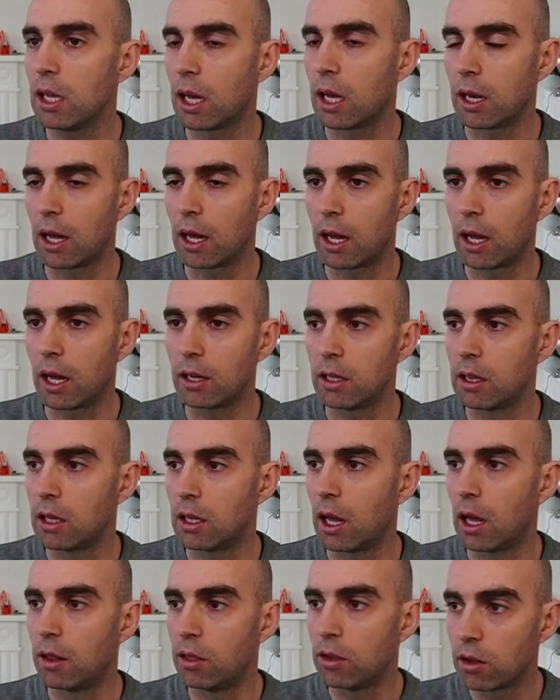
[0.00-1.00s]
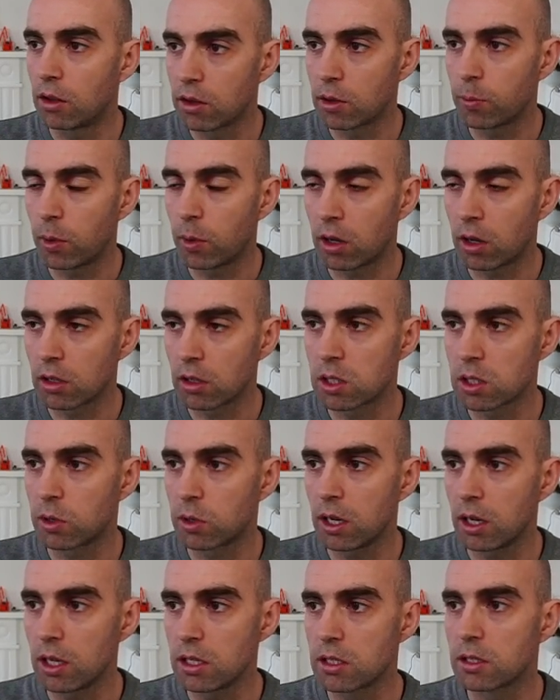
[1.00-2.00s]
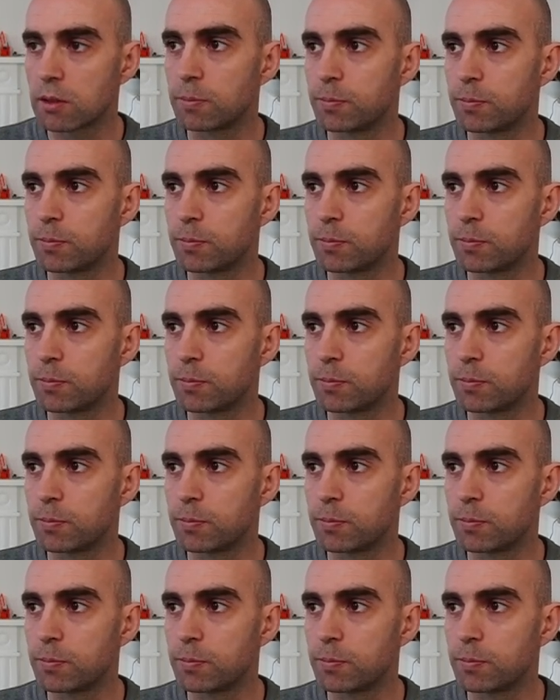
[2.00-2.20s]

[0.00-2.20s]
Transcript: and add in another ball sprite.